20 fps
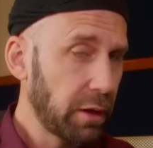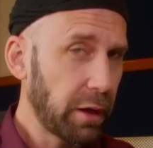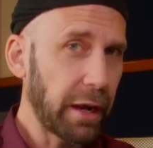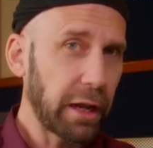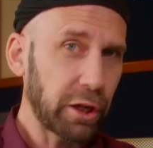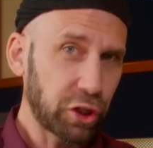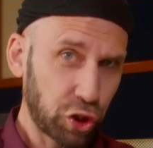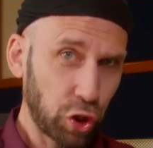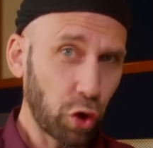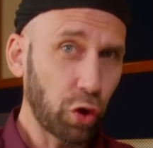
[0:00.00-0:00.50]
and
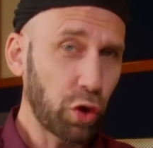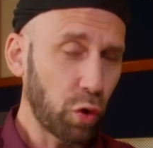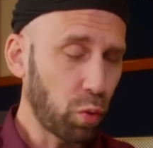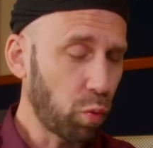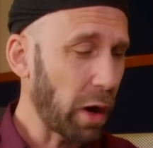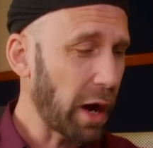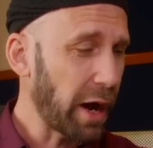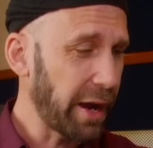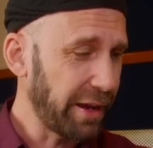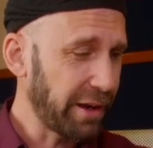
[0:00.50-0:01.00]
I'll show you
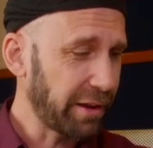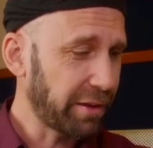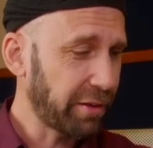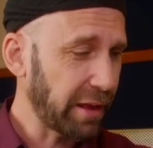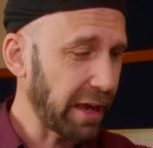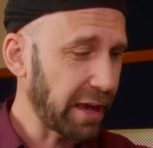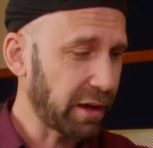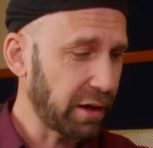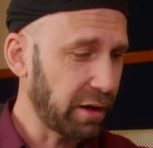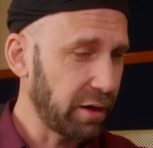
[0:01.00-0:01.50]
why in a
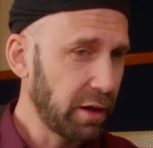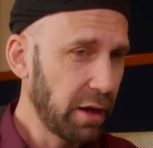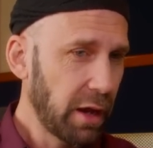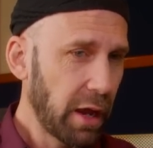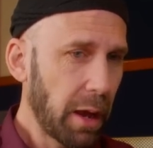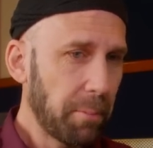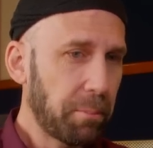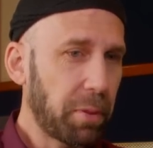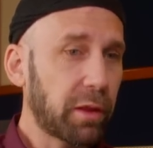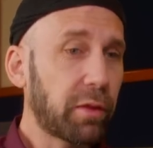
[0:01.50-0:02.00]
second.
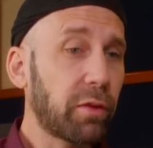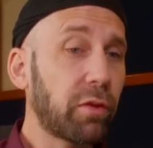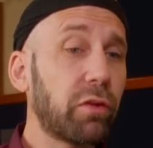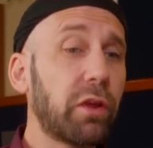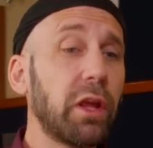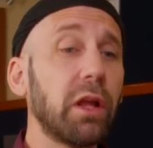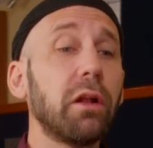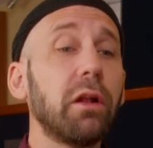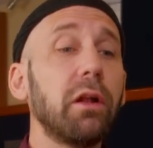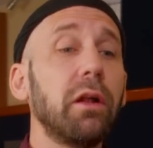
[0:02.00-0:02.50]
But
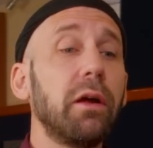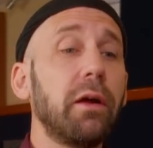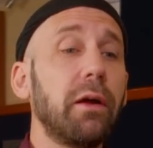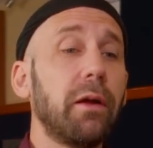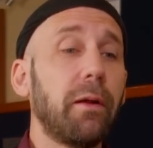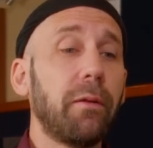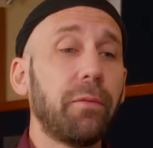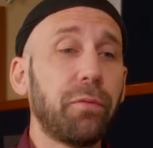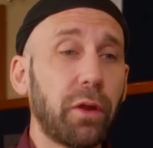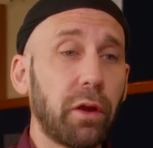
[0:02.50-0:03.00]
still,
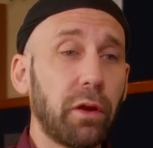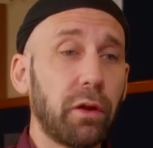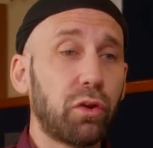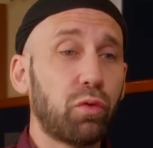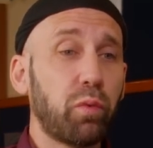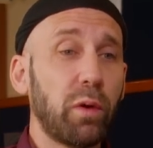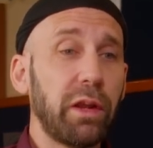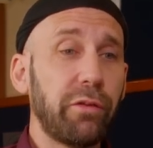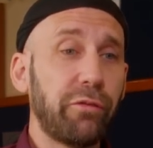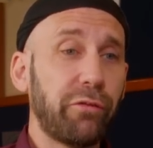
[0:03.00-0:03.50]
the
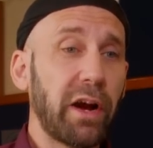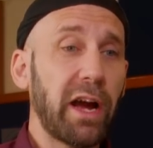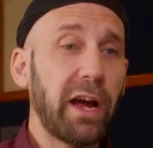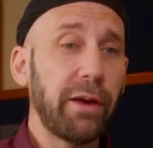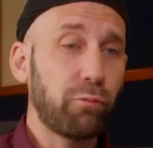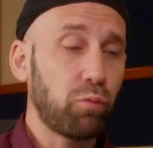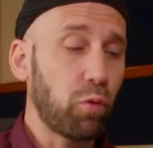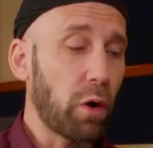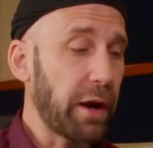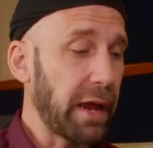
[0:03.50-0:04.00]

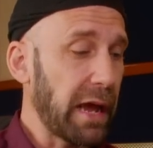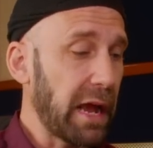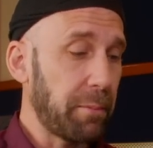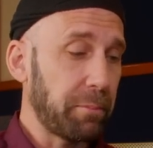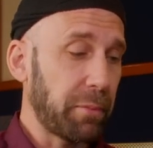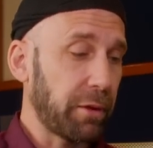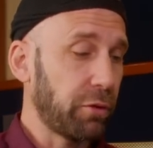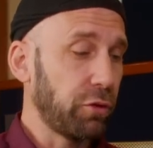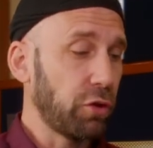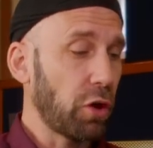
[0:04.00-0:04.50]
25 watt
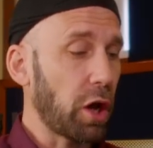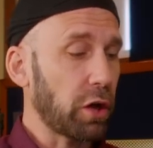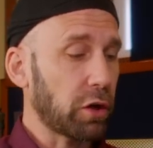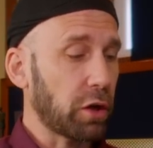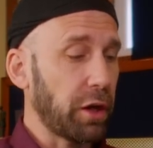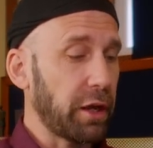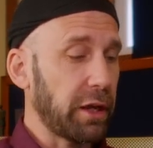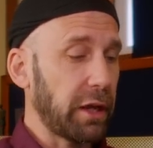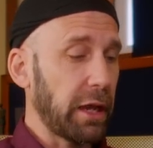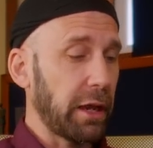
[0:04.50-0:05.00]
amp is not
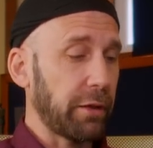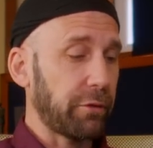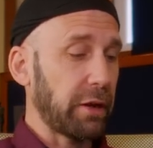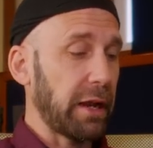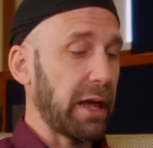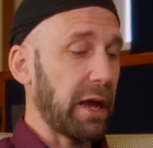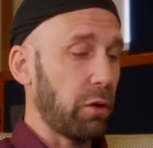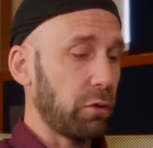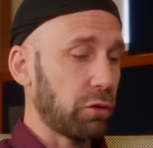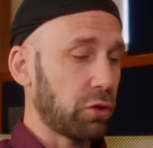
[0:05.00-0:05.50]
going to get as
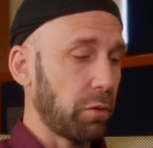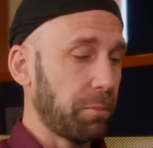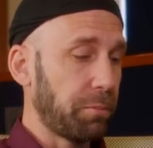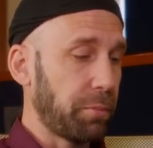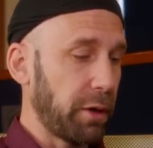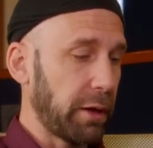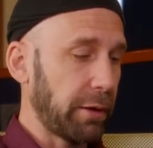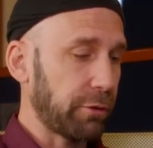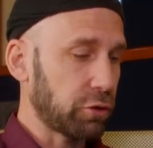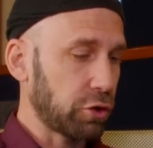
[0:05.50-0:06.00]
loud
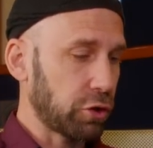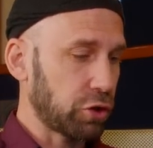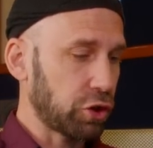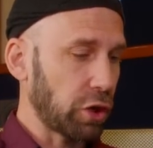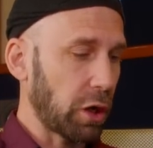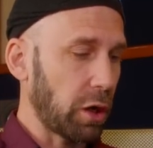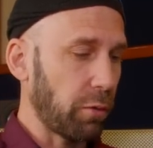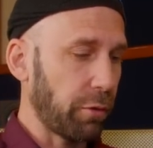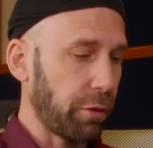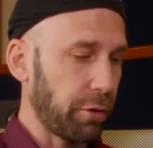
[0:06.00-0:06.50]
compared. Let's just
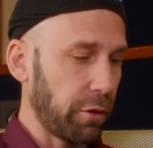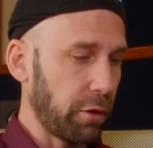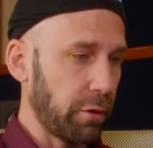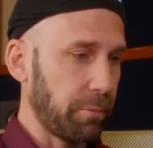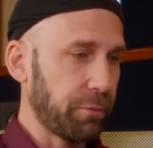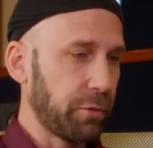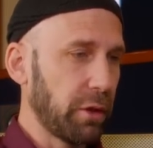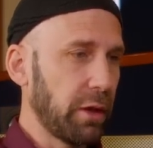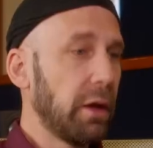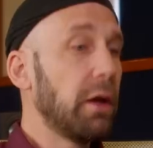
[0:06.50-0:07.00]
start with the
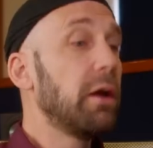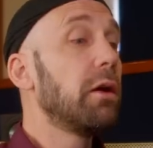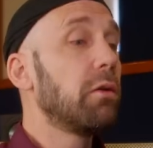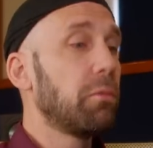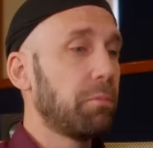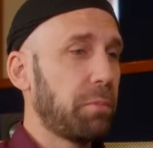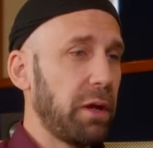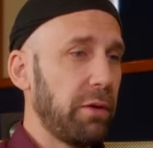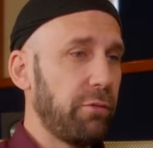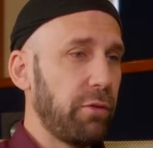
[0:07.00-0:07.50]

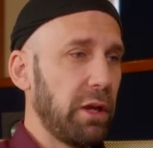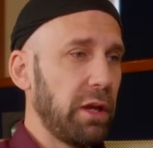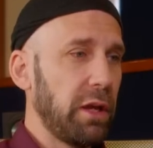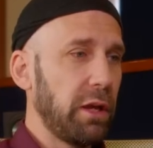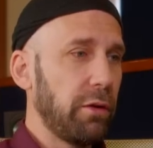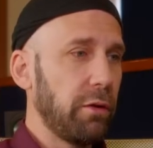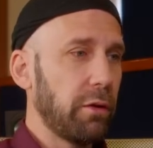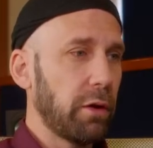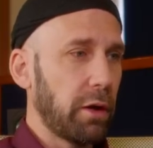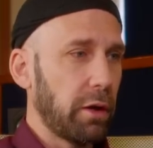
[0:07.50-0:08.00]

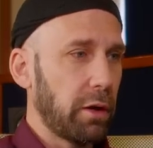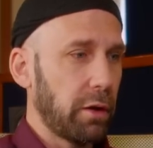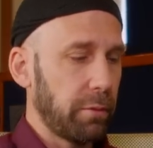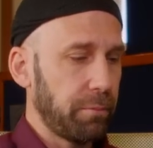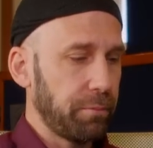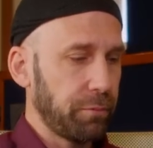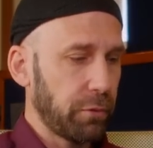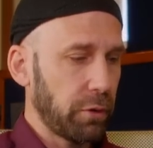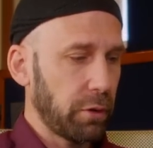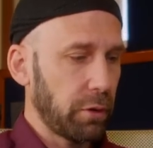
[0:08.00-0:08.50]
Peavey
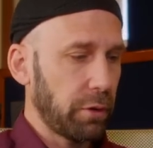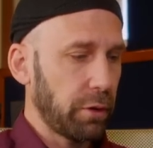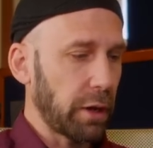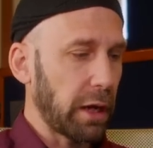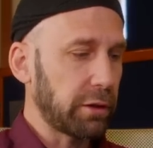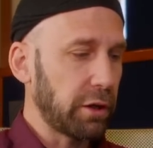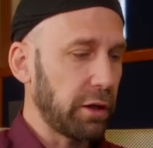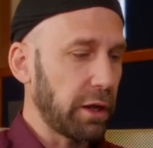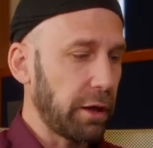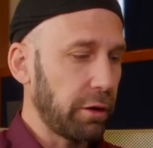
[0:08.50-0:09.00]

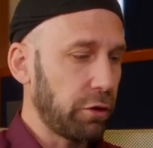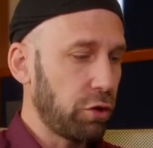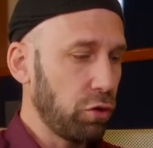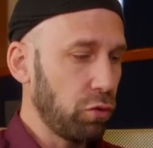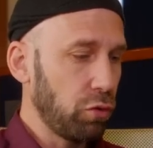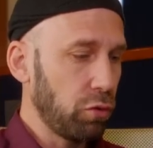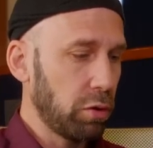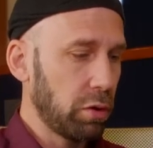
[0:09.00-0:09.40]
1992.